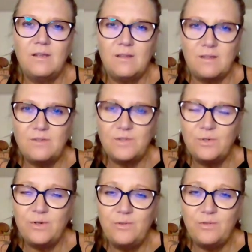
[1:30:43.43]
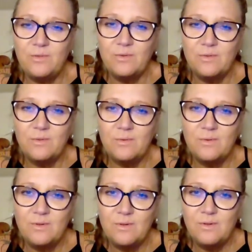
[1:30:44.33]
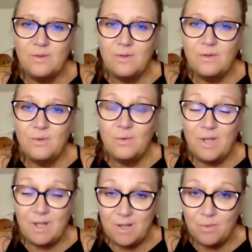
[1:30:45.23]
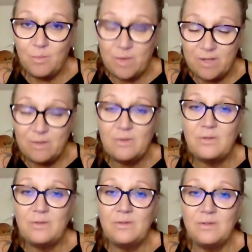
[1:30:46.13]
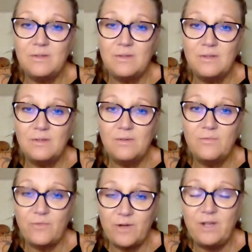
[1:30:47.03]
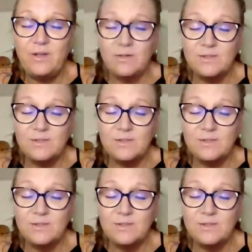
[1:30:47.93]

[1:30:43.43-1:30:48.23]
the truth, it will free your